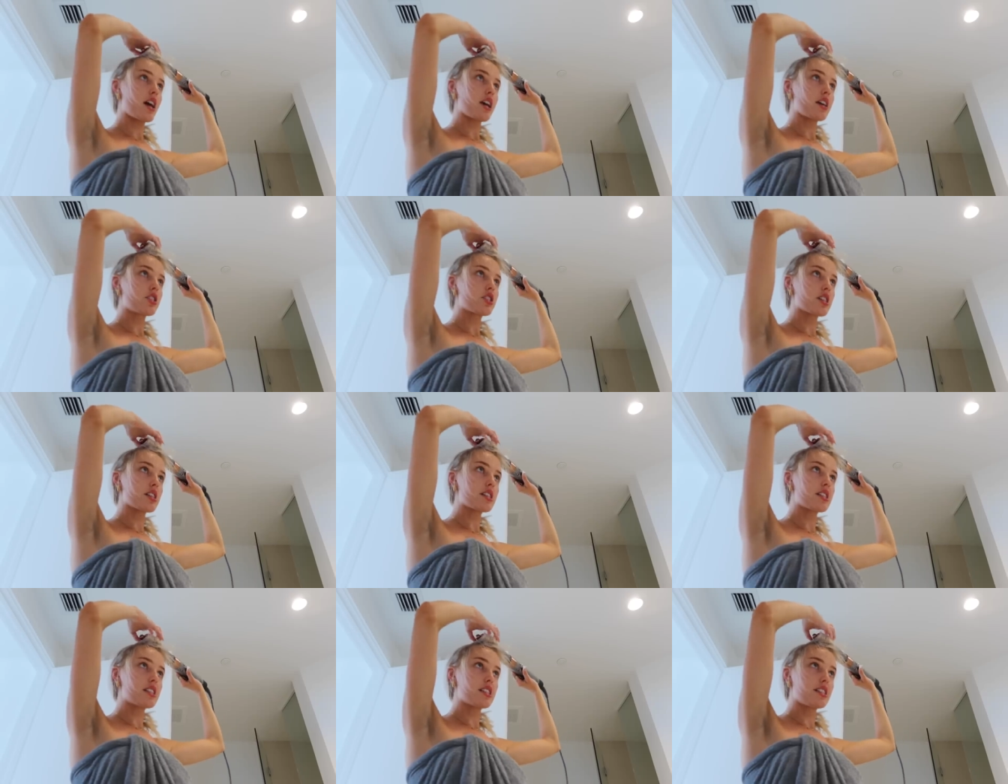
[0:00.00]
I
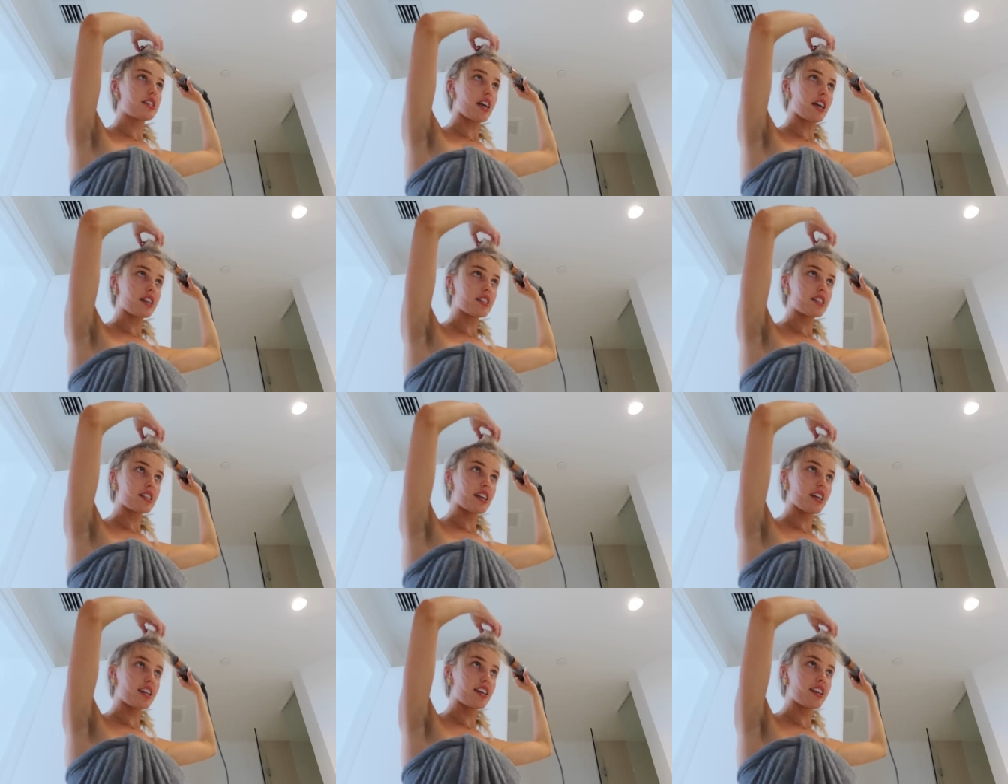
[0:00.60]
just
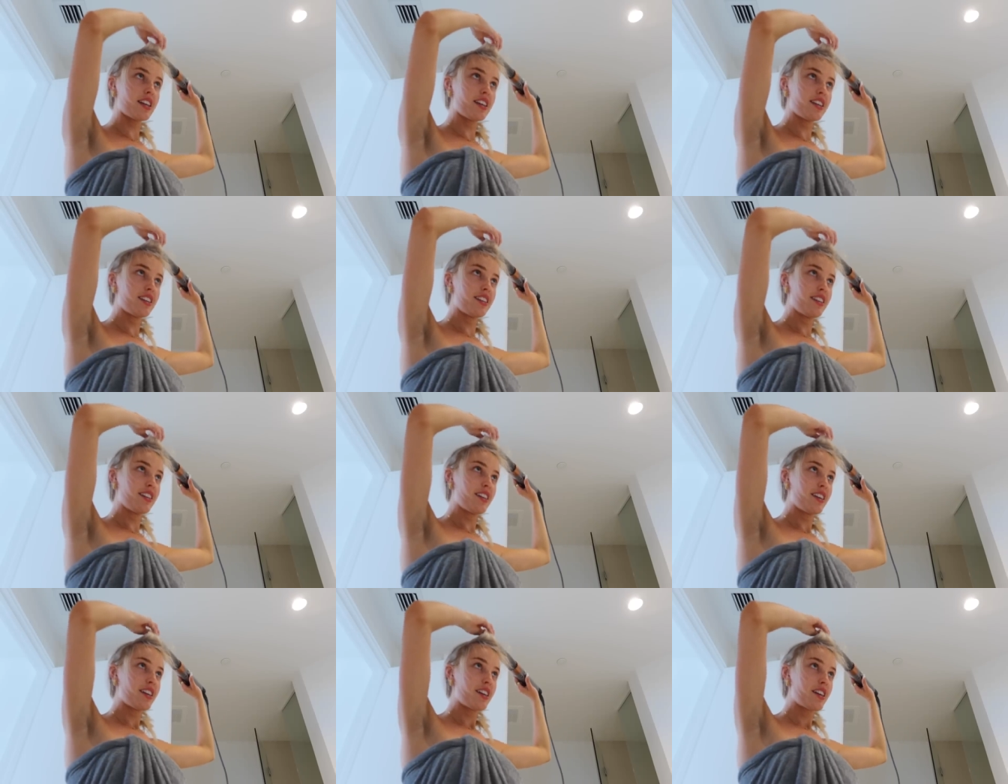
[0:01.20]
Dyson
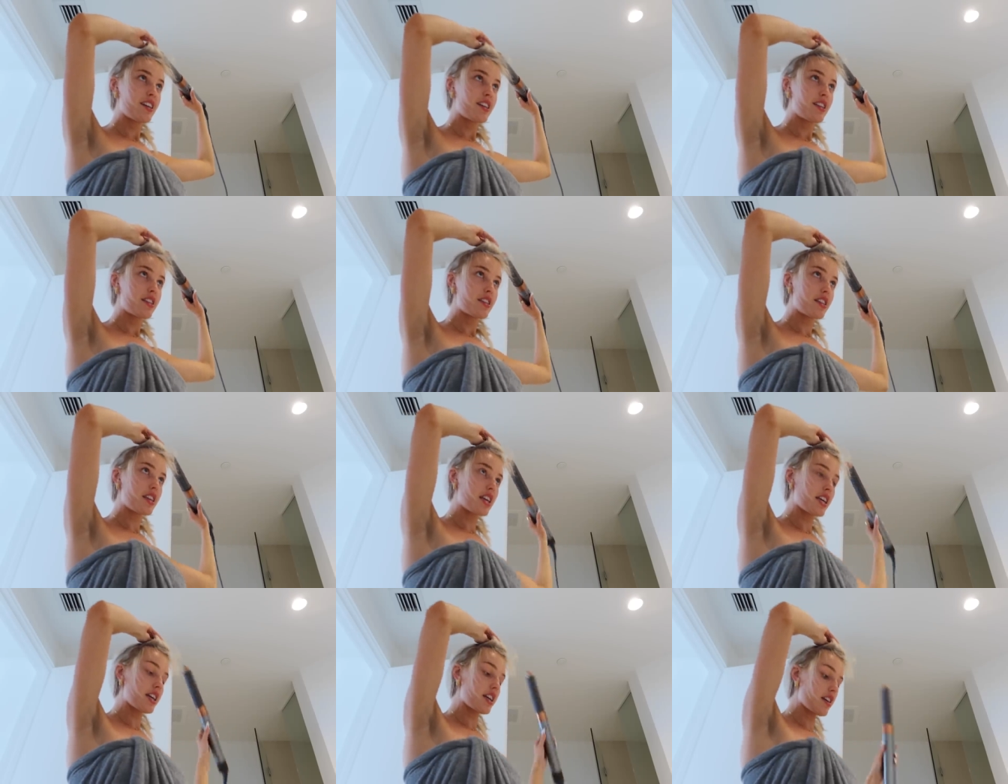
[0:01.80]

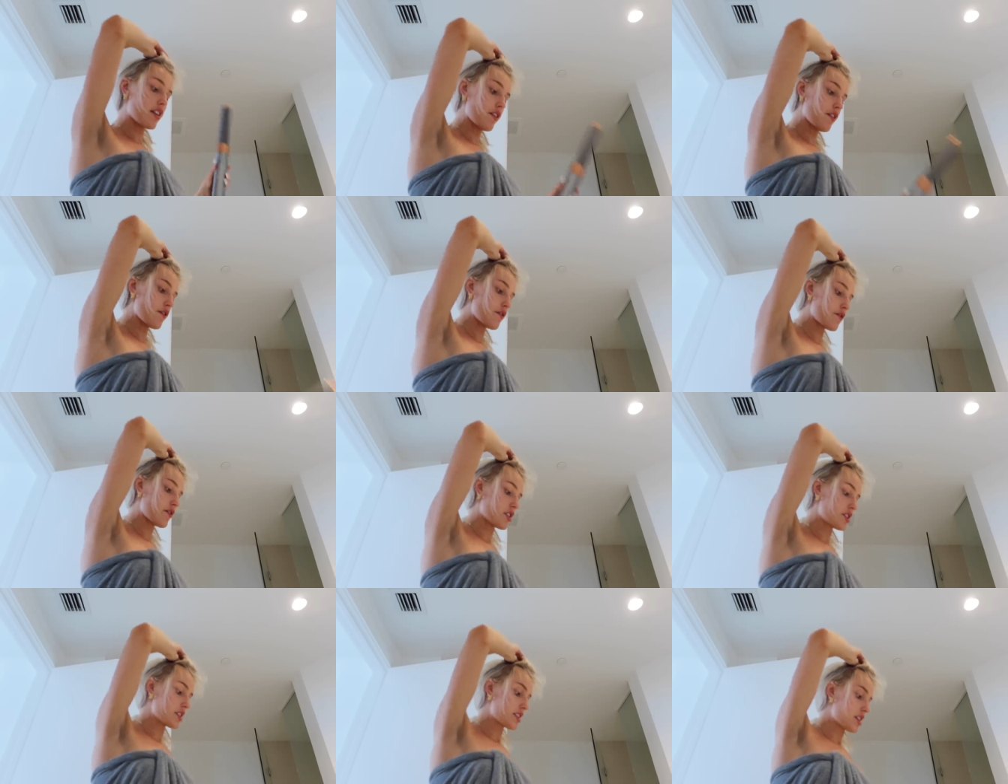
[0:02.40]
the
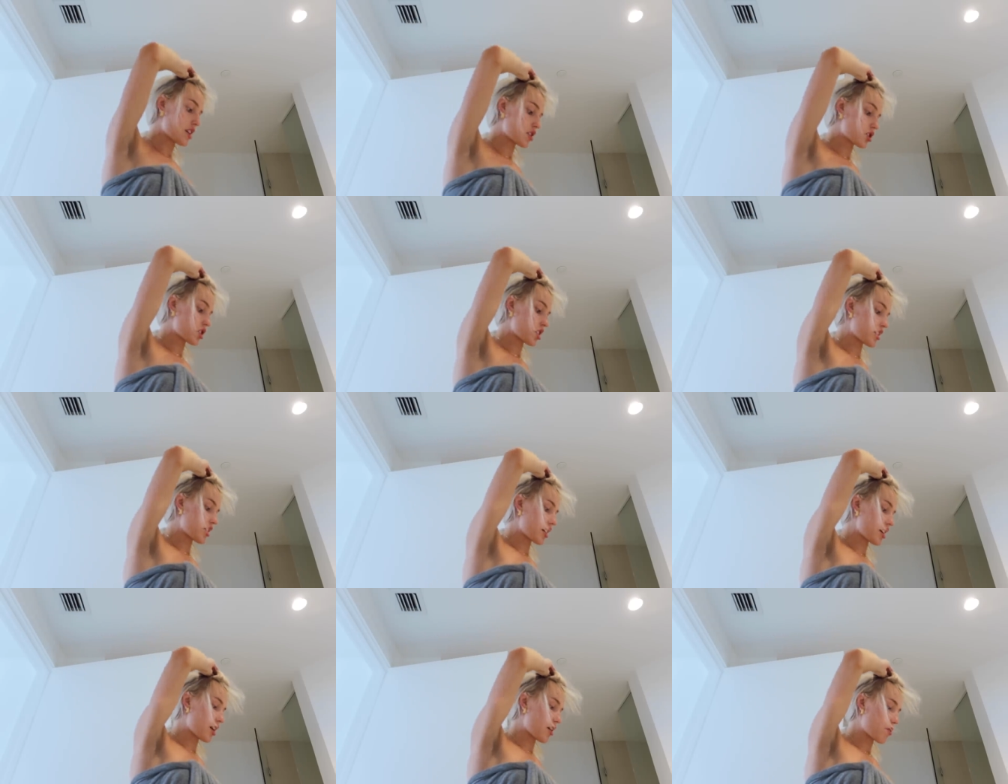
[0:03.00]
front
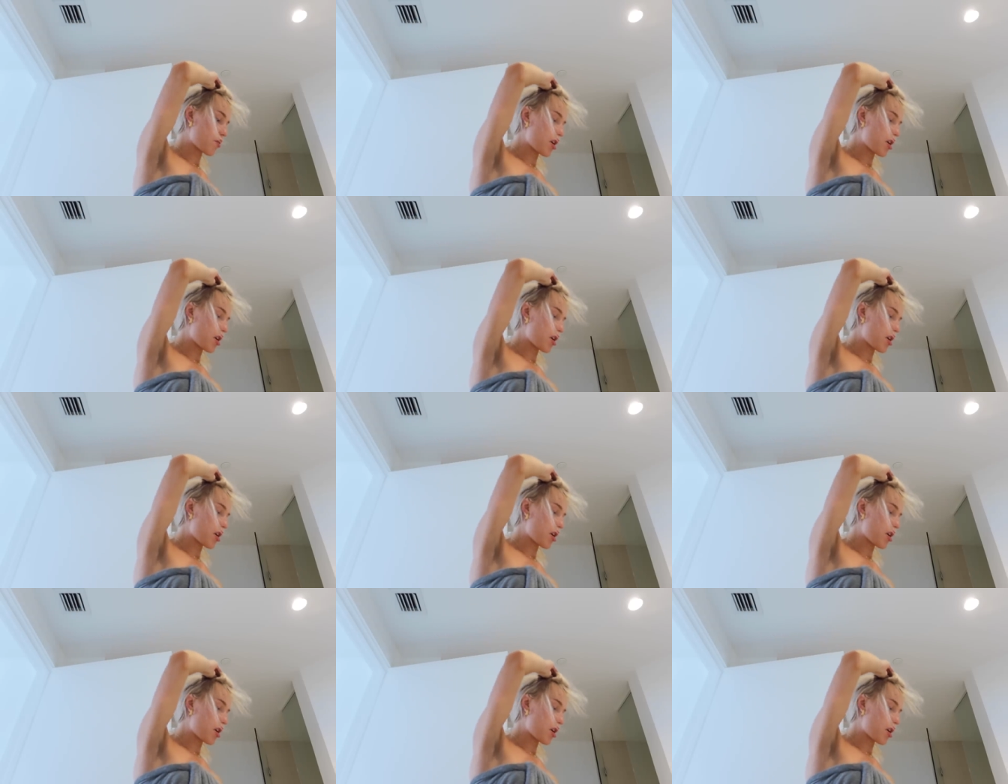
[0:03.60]
section that I